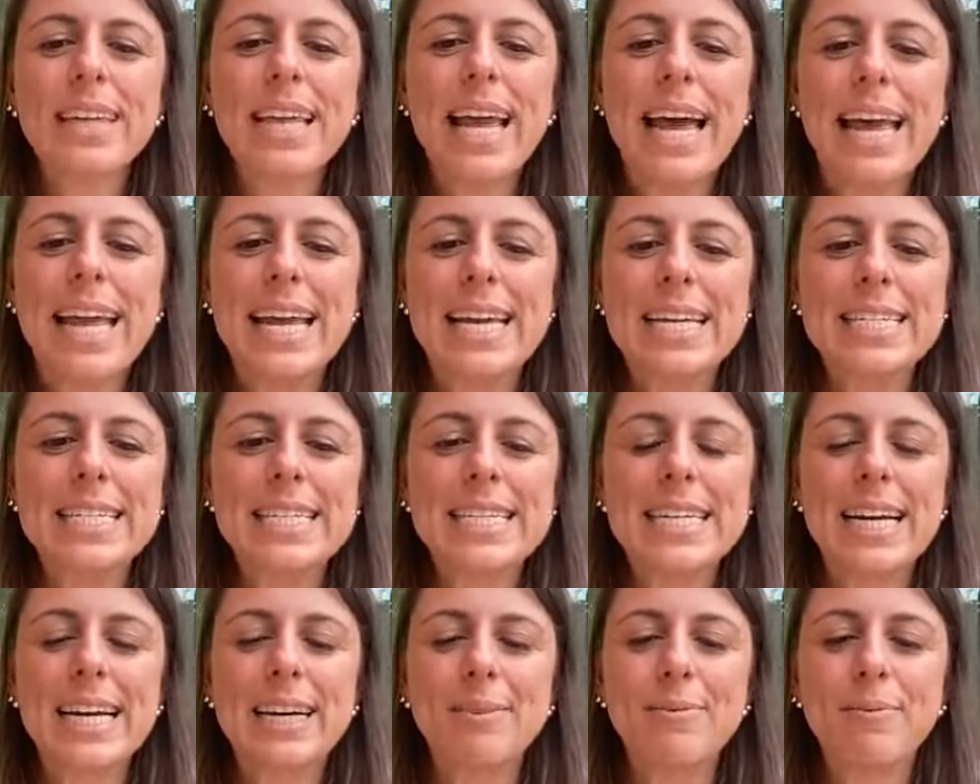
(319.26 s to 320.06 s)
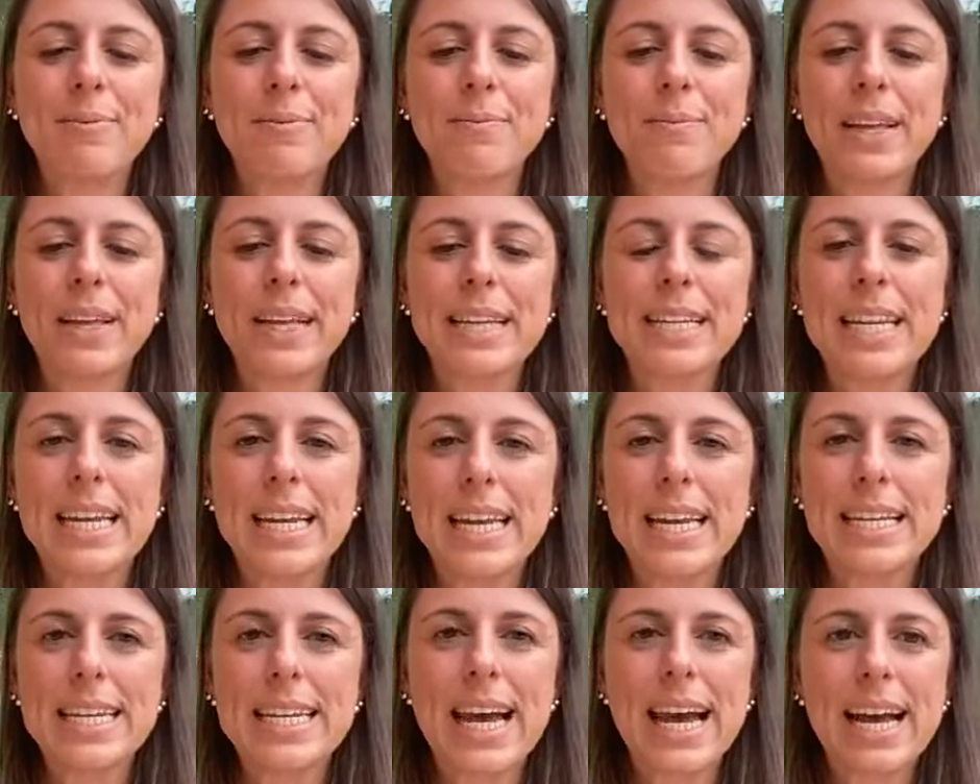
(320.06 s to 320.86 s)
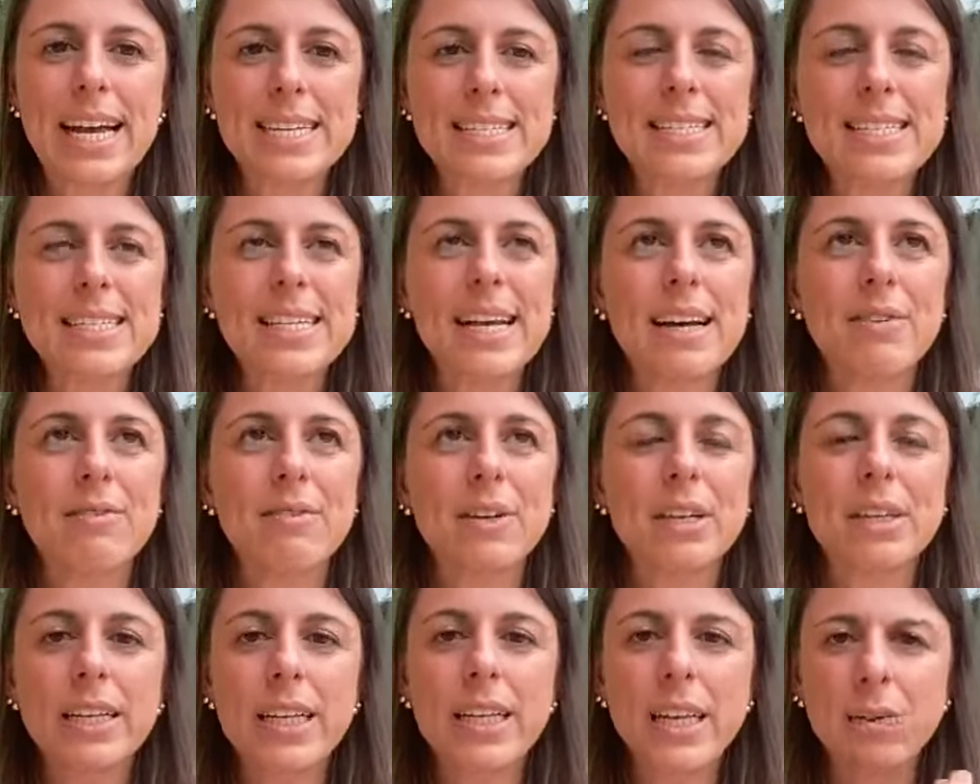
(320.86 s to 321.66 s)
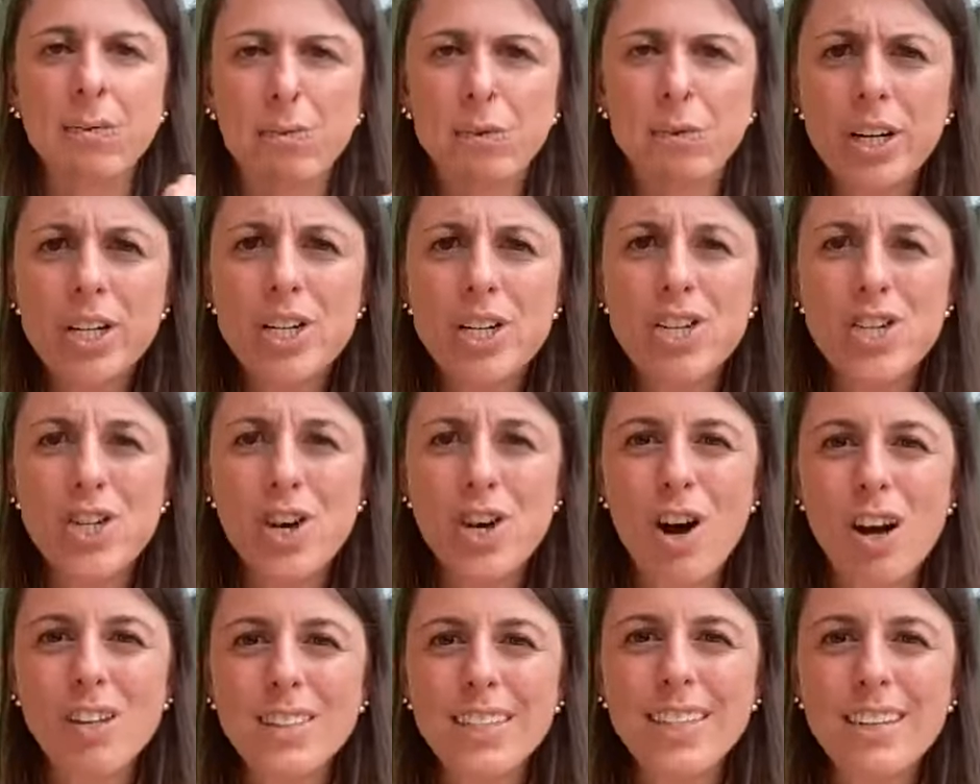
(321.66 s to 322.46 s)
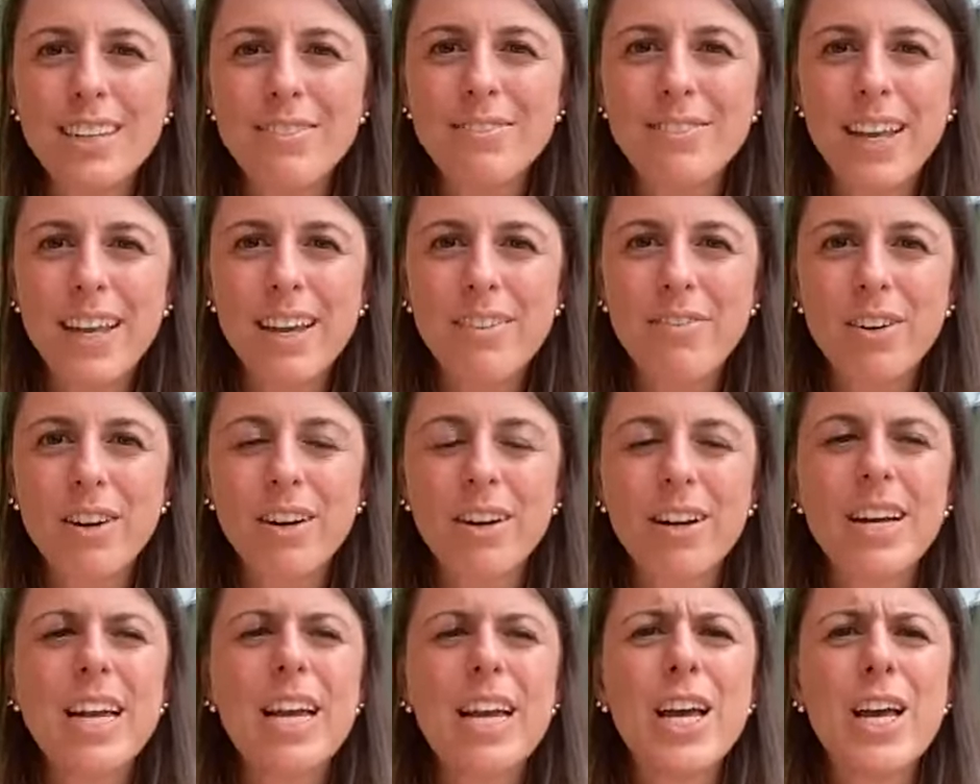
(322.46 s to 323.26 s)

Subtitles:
And it has a really rich chocolatey flavor.